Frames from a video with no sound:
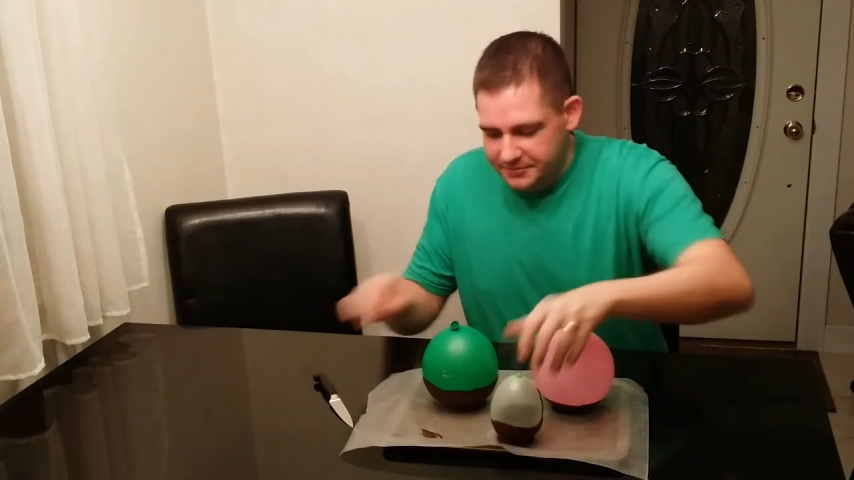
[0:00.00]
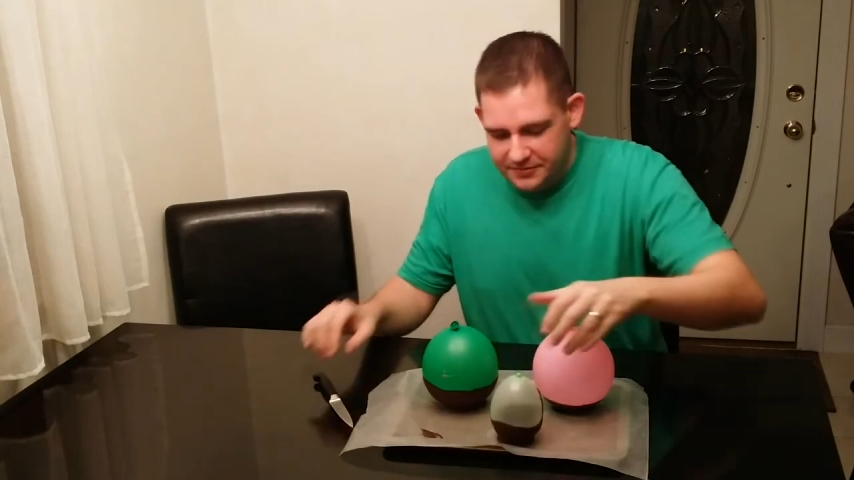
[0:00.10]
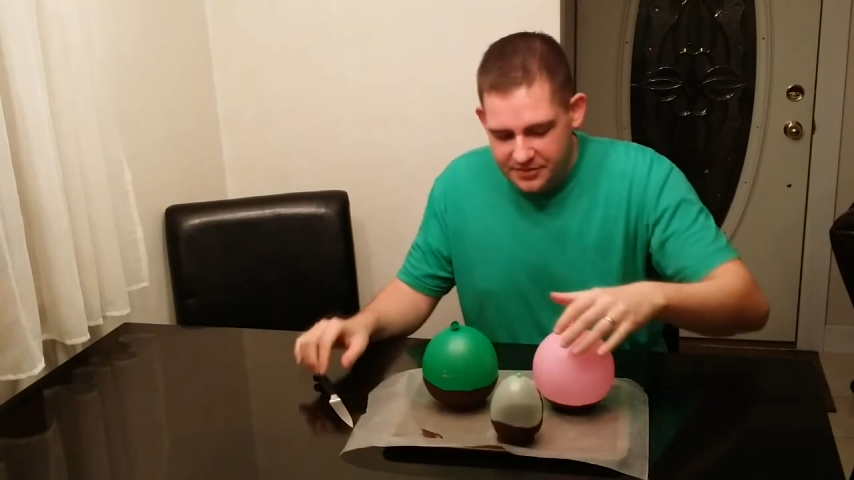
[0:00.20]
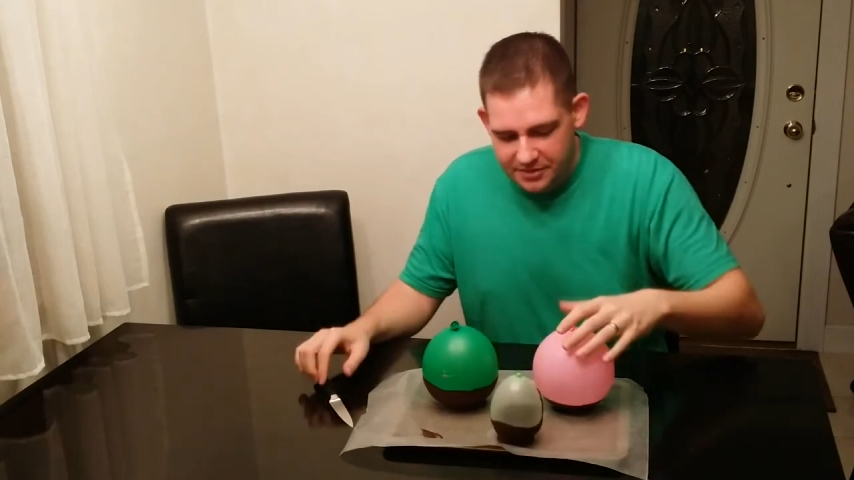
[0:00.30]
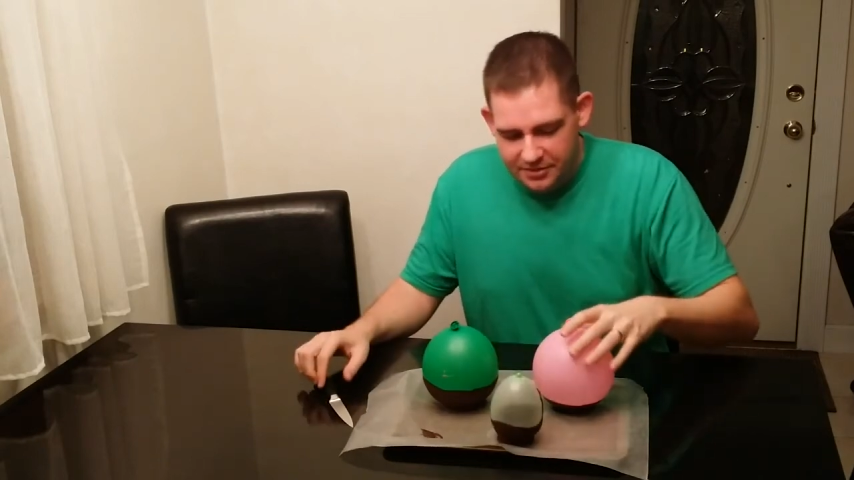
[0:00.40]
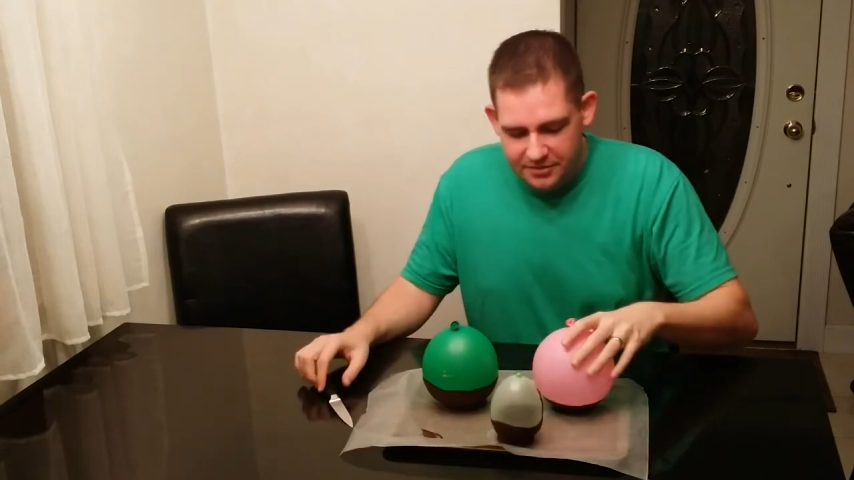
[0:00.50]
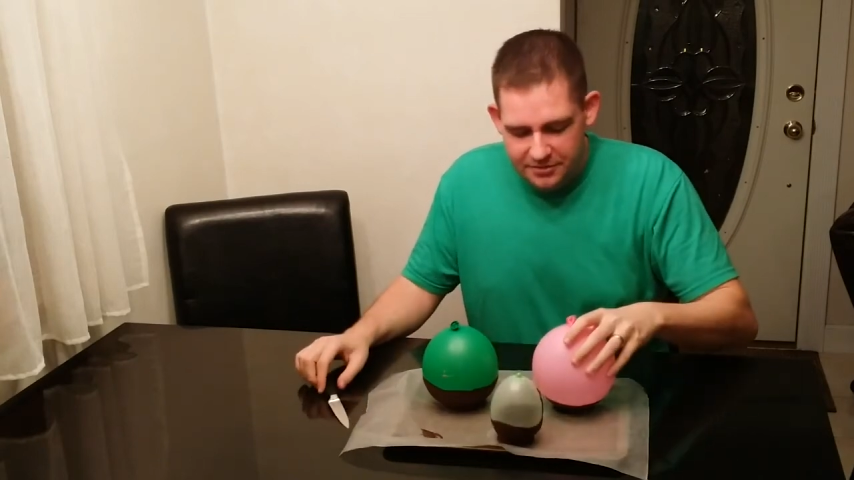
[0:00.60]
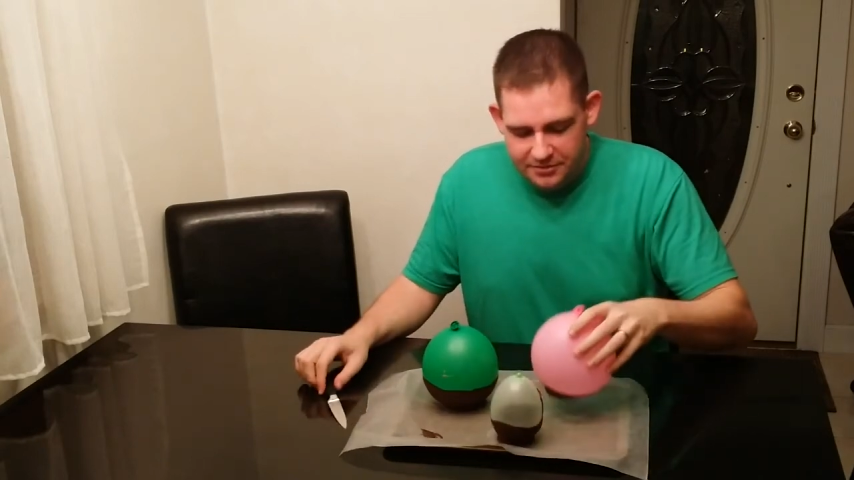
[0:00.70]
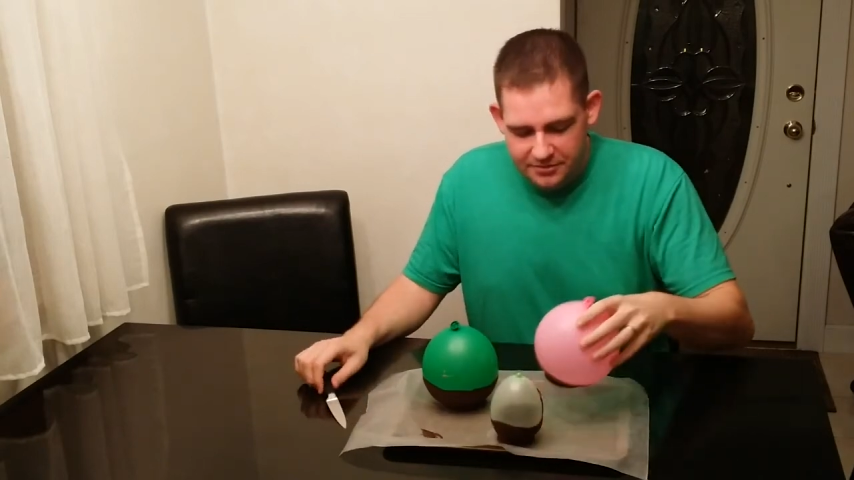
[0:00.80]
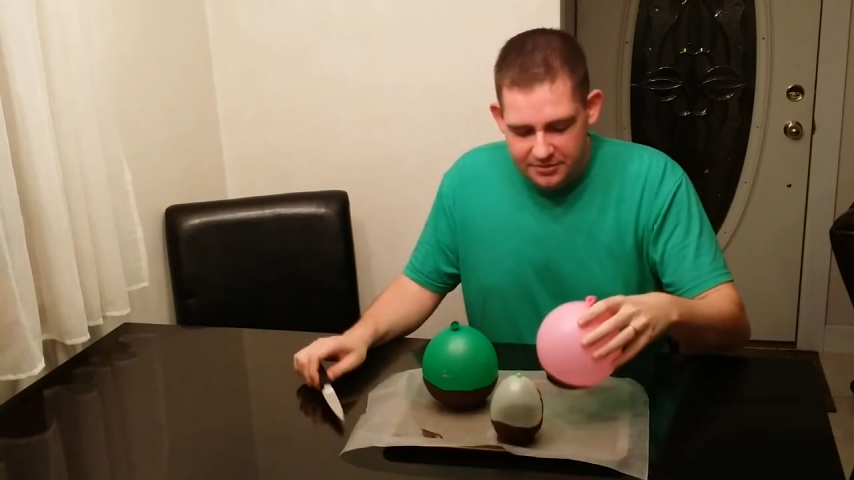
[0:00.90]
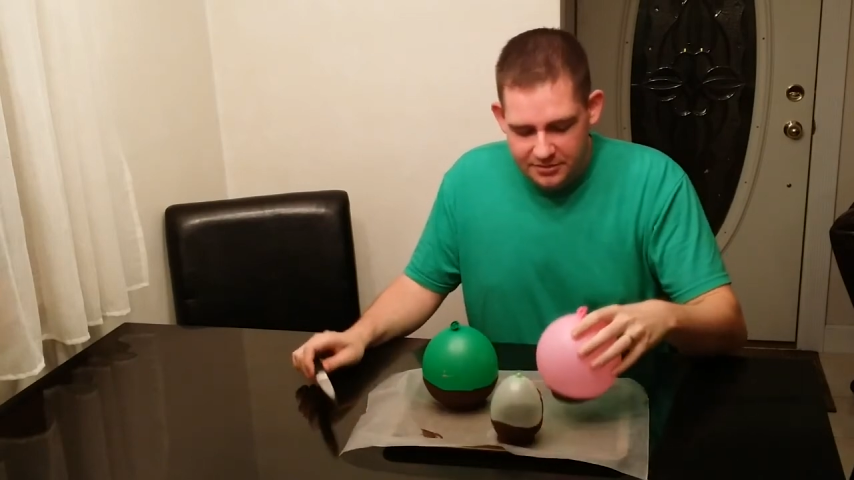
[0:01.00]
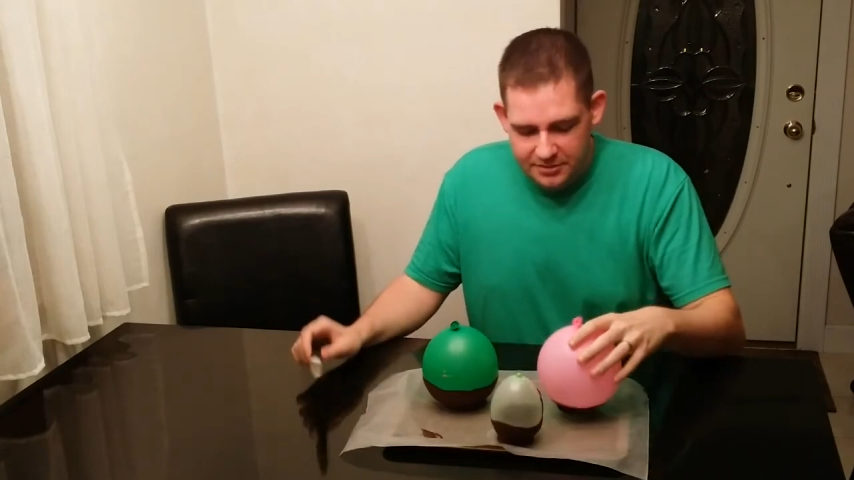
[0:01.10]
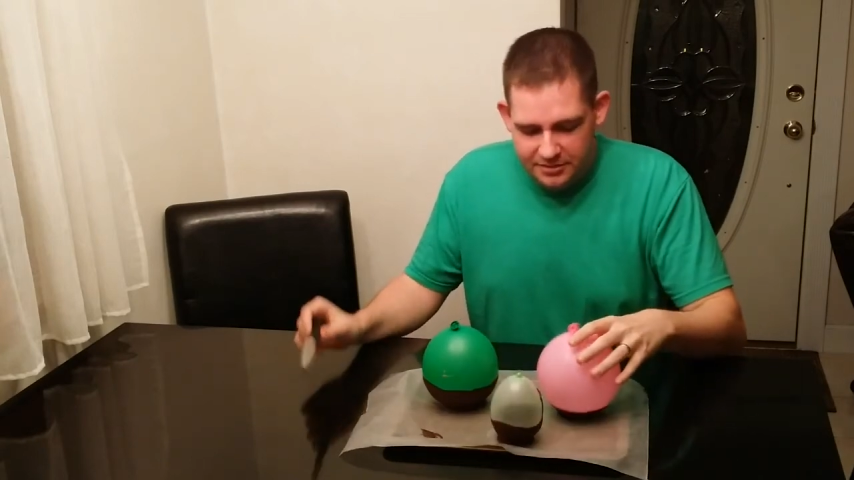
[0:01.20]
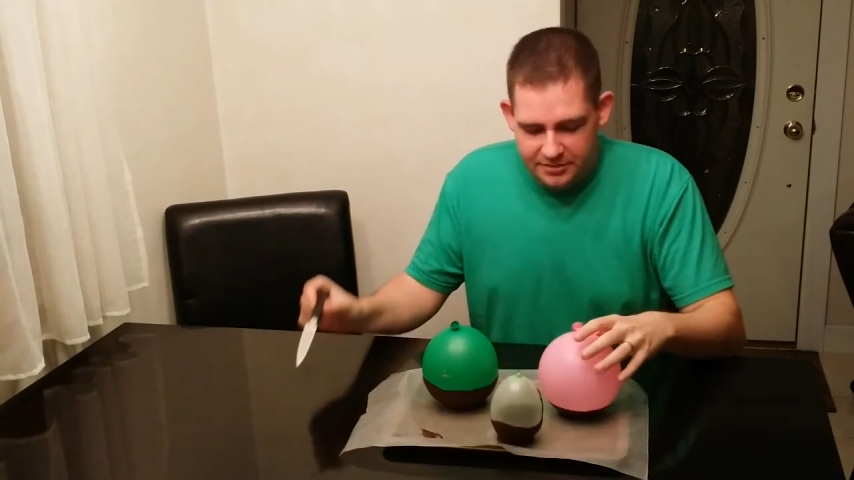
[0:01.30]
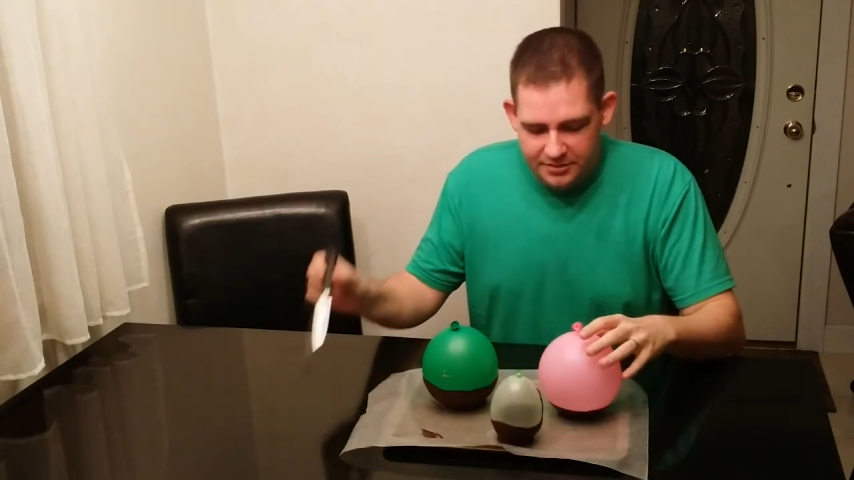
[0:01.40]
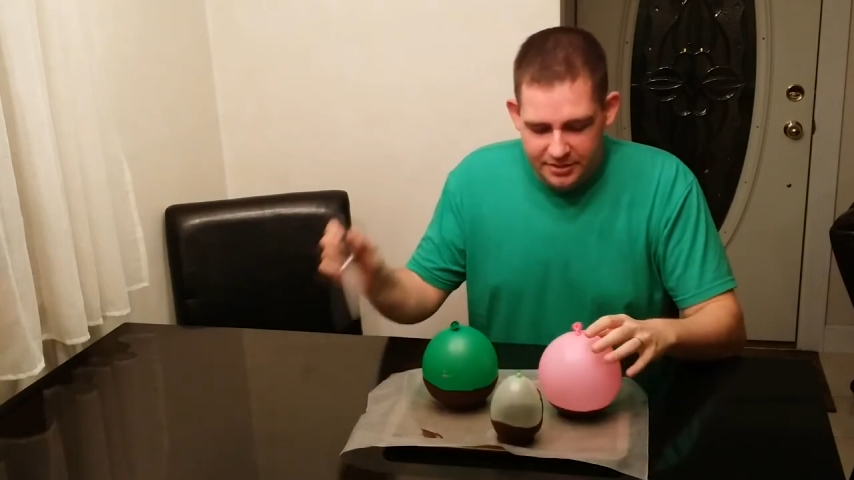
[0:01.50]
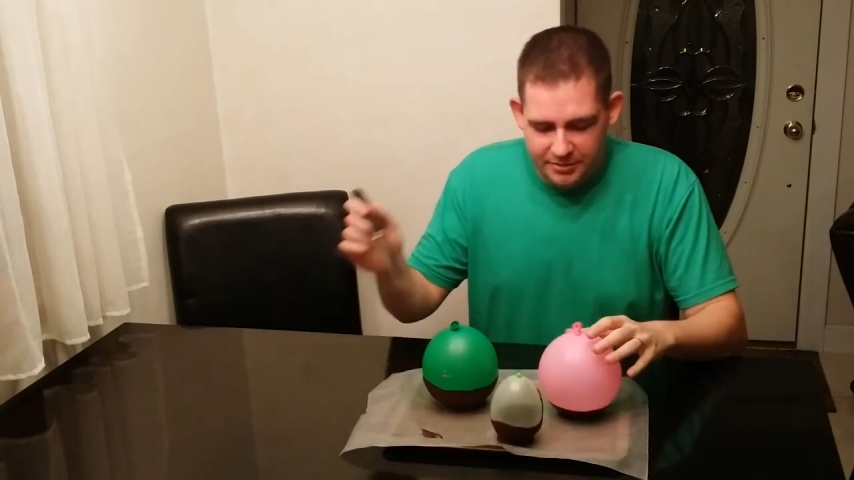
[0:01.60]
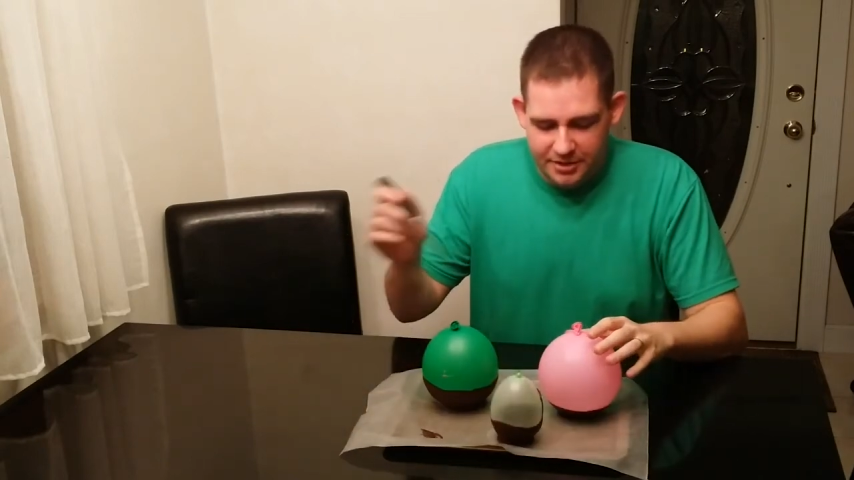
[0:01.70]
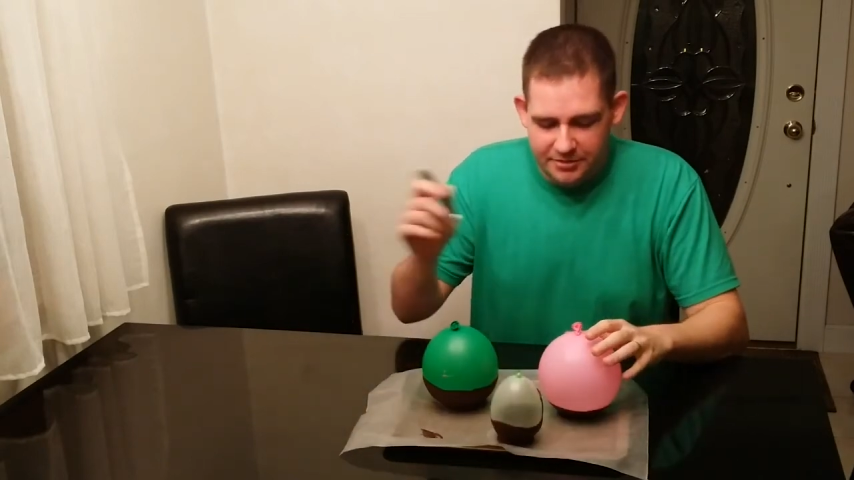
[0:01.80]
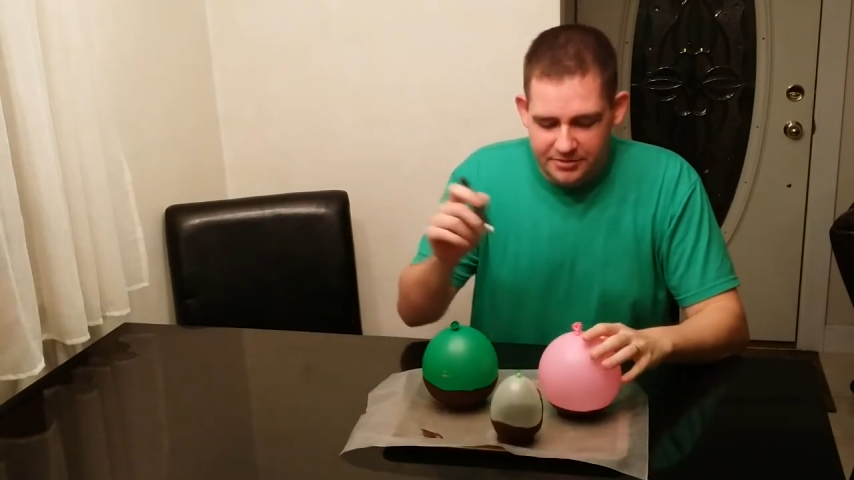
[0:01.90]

So here we go.